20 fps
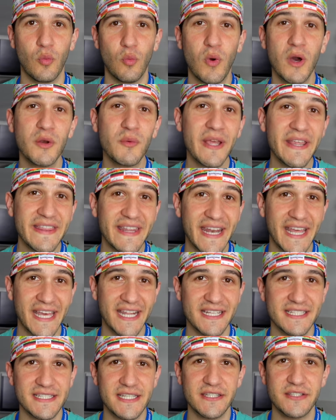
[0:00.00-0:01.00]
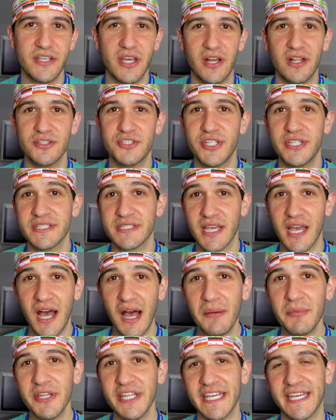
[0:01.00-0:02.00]
One way that anesthesiology is
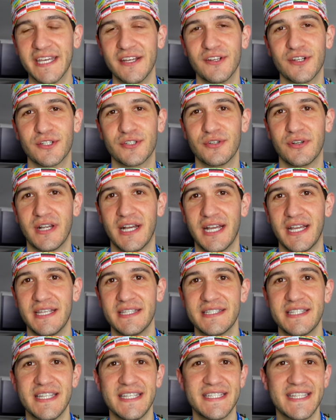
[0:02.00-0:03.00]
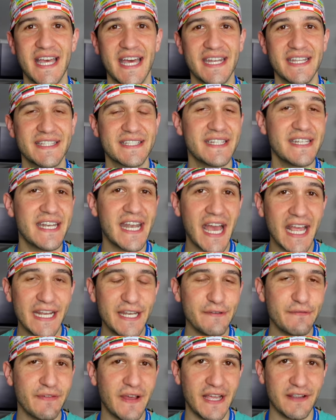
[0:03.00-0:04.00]
commonly characterized is that it's
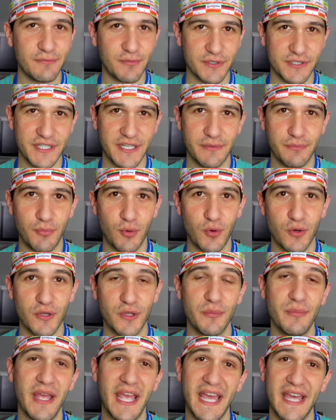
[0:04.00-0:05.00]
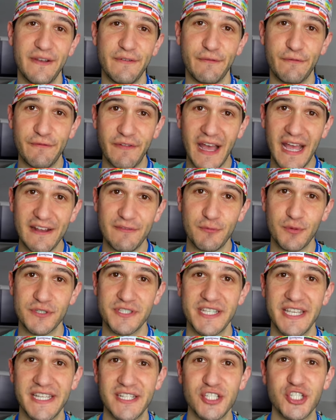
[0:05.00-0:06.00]
95% boredom and
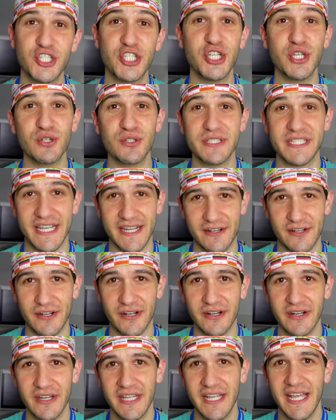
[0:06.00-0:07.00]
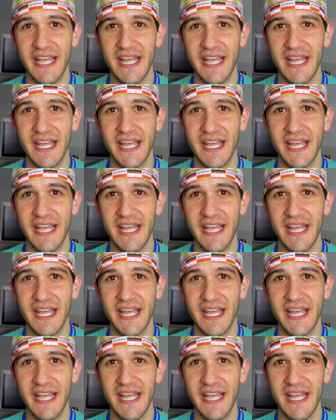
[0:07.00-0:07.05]
5% sheer terror.